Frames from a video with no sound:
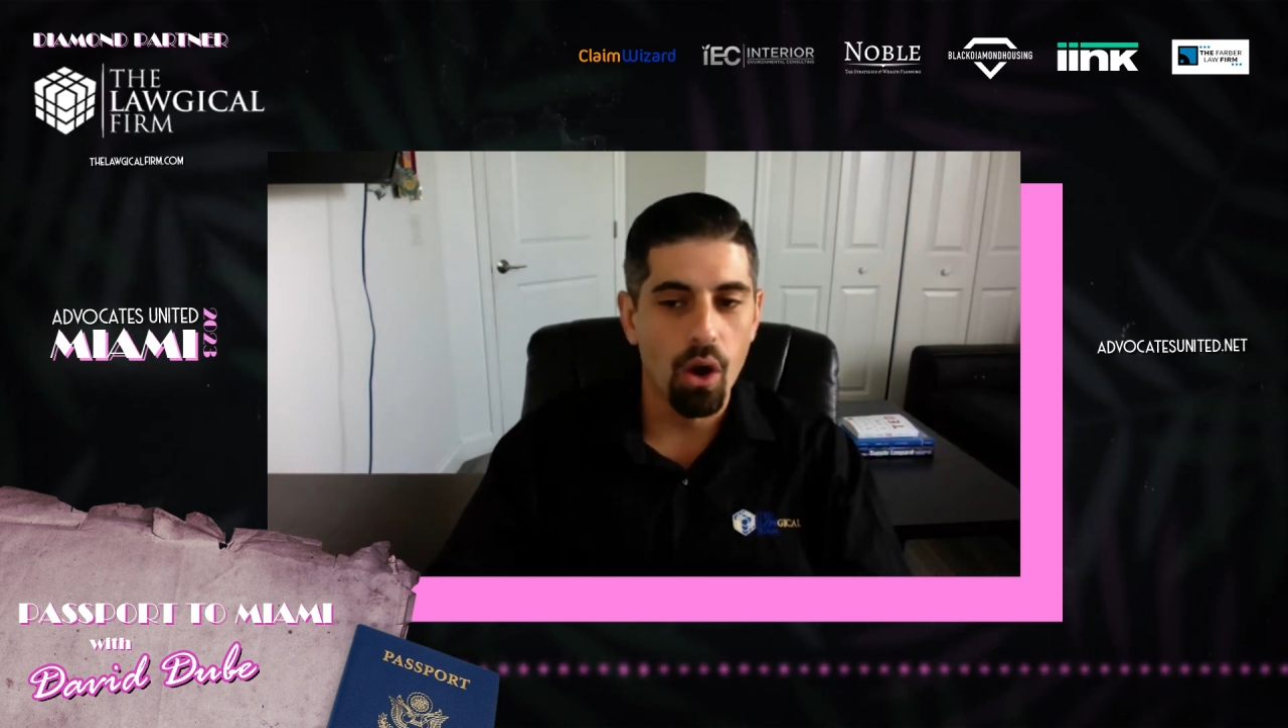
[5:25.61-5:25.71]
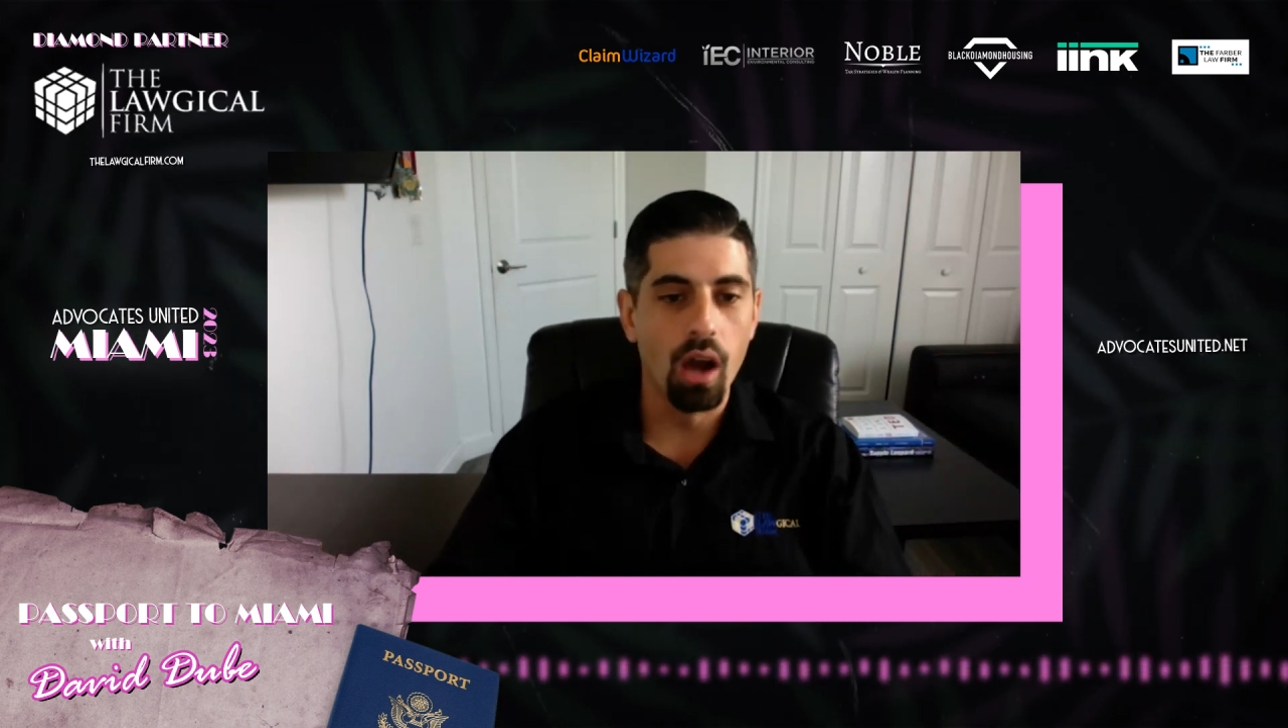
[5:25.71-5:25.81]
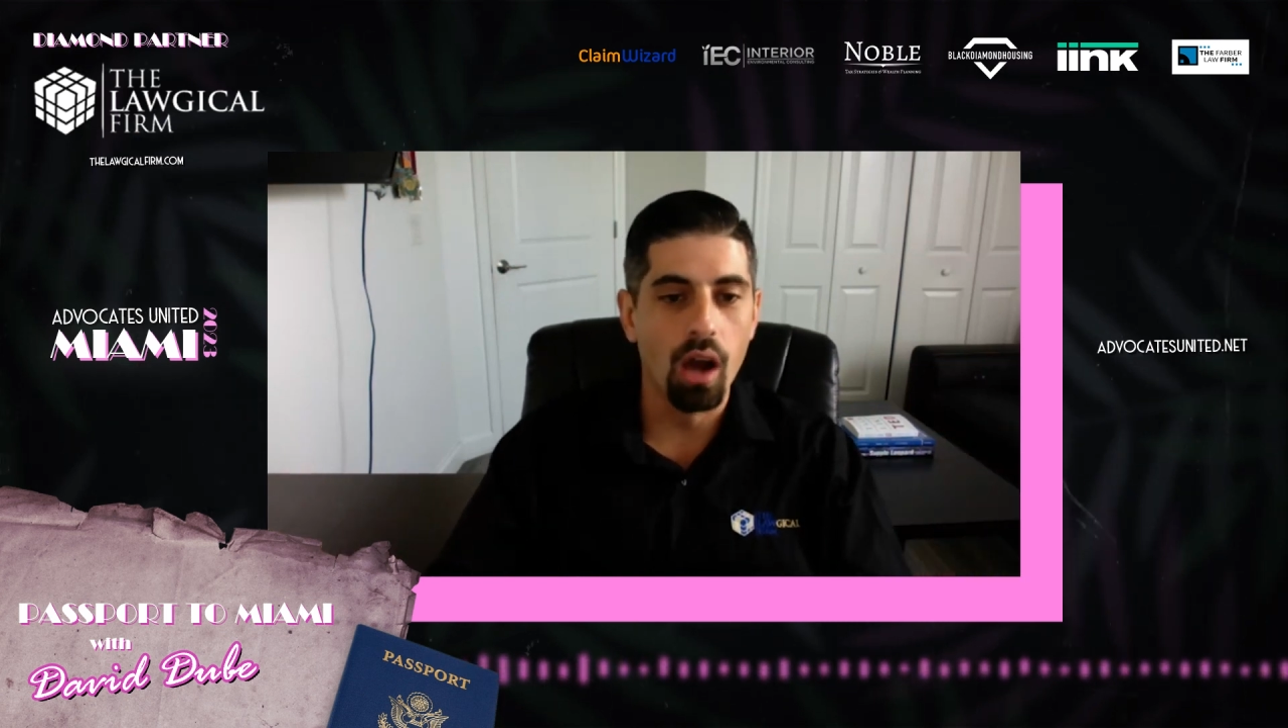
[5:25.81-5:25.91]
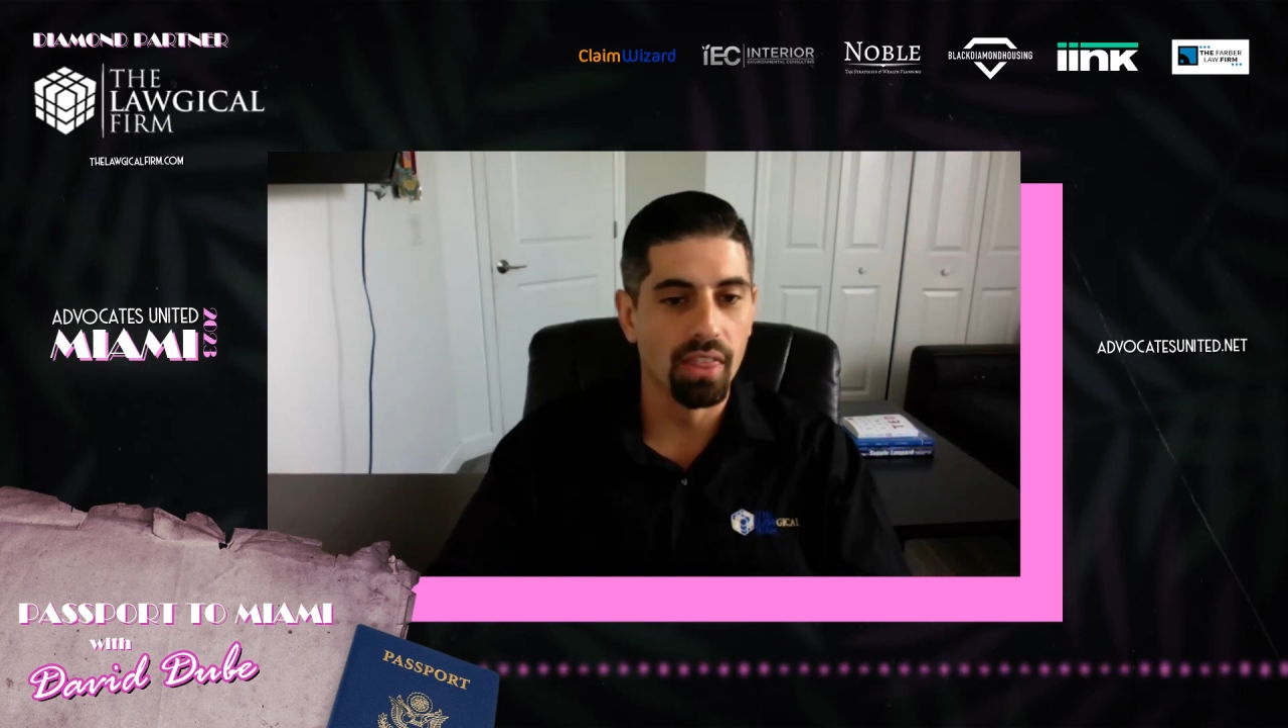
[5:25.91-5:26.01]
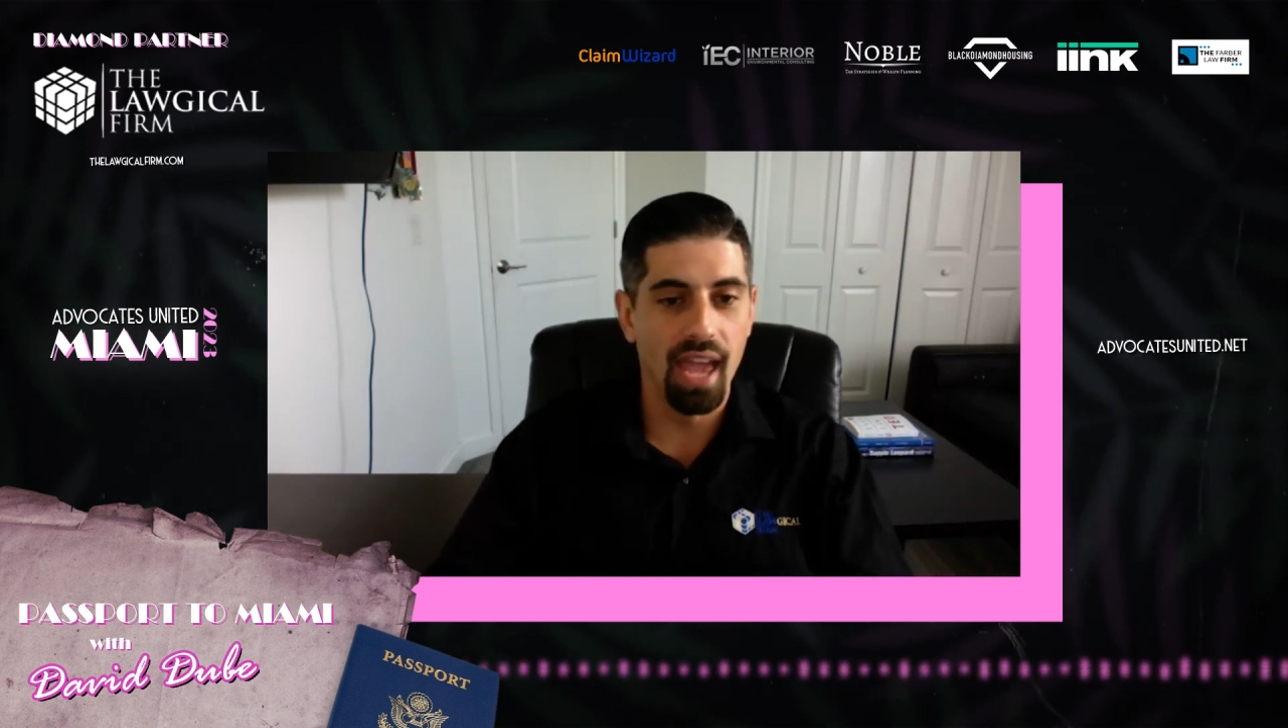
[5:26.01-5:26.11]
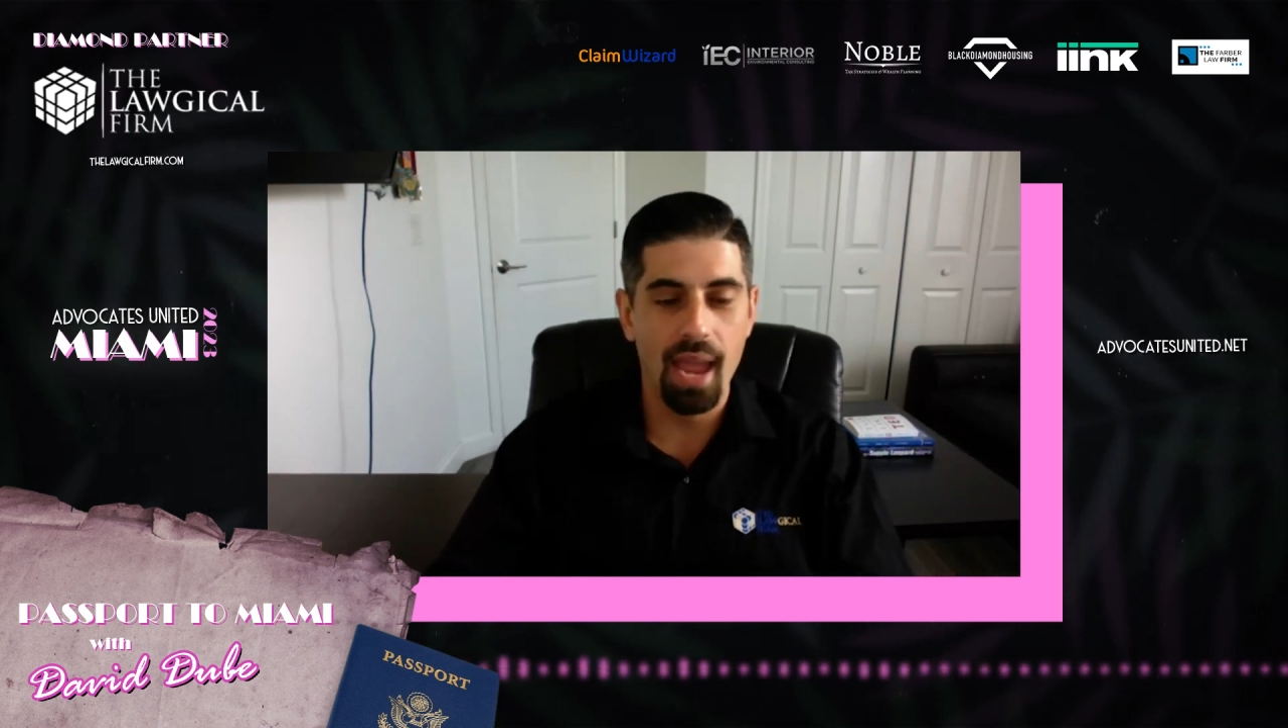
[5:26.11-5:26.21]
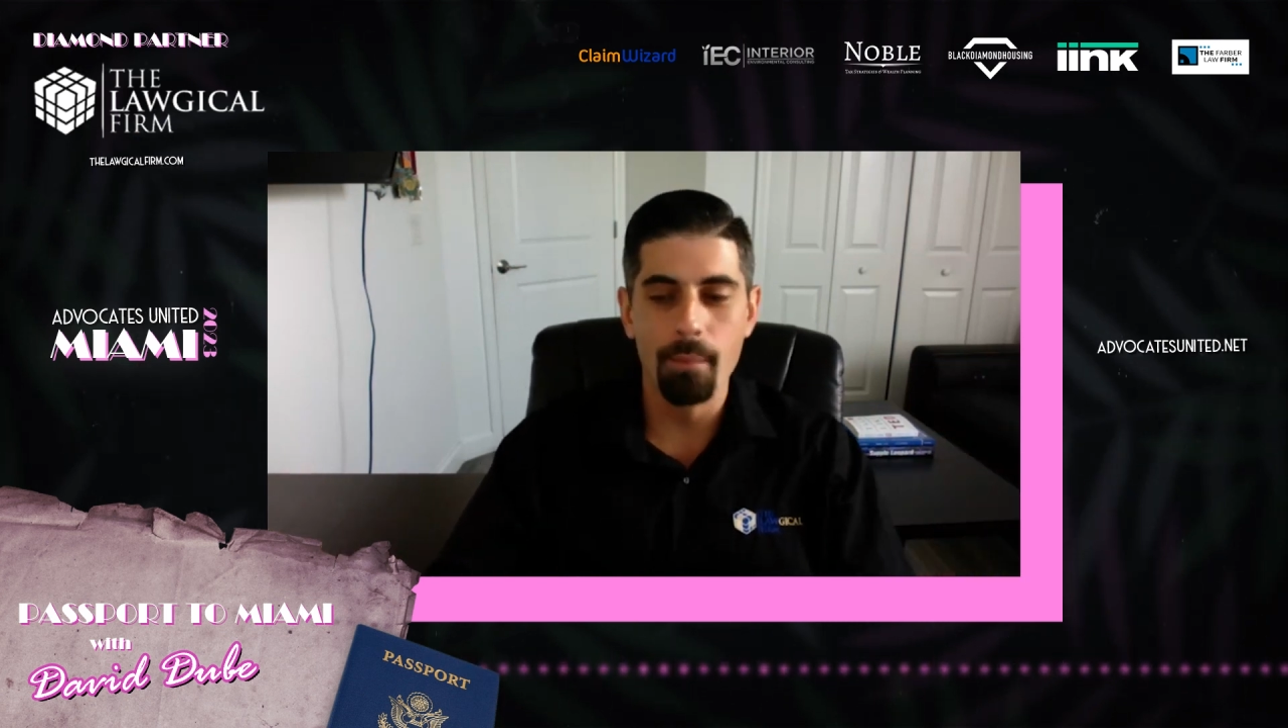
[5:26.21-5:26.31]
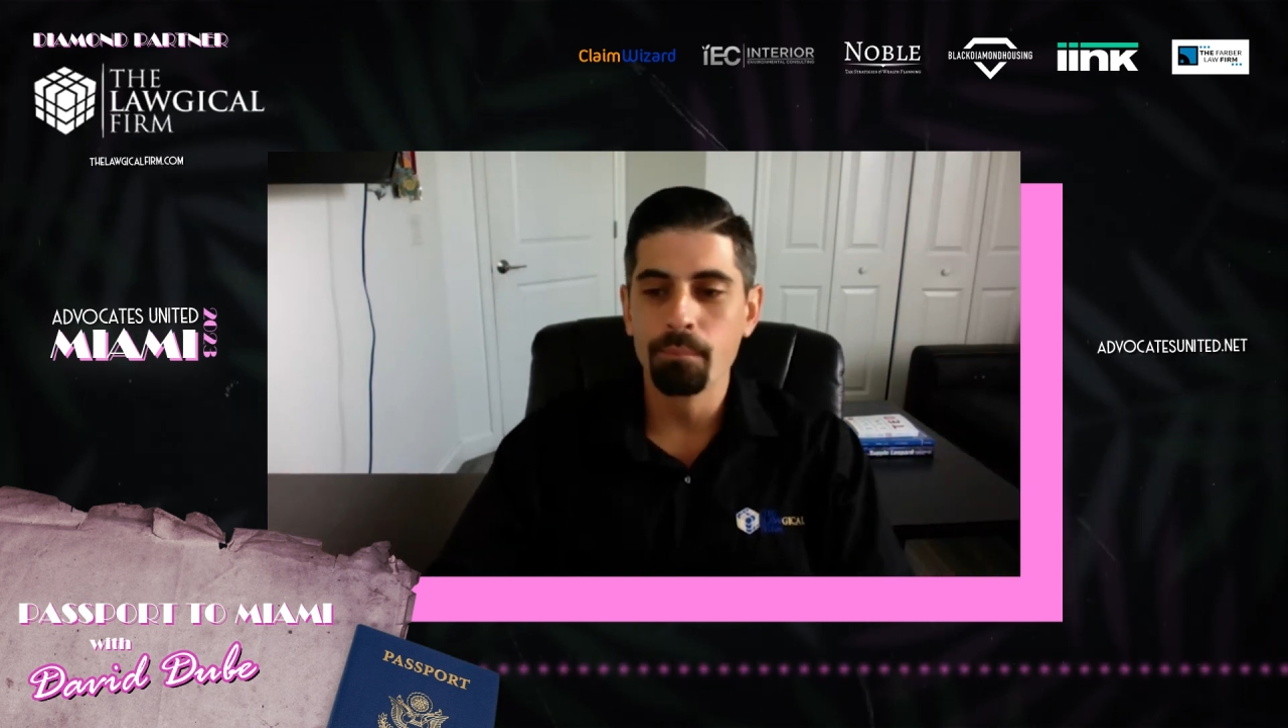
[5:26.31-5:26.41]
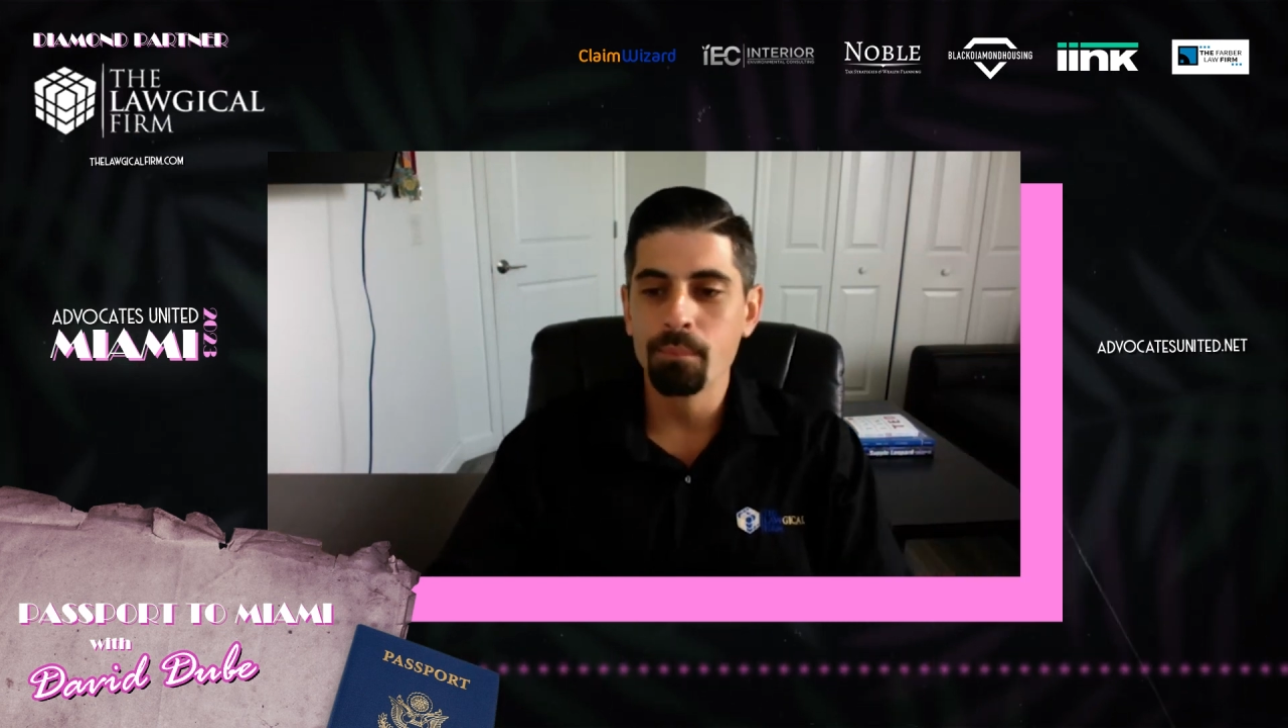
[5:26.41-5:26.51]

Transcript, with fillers: all of that.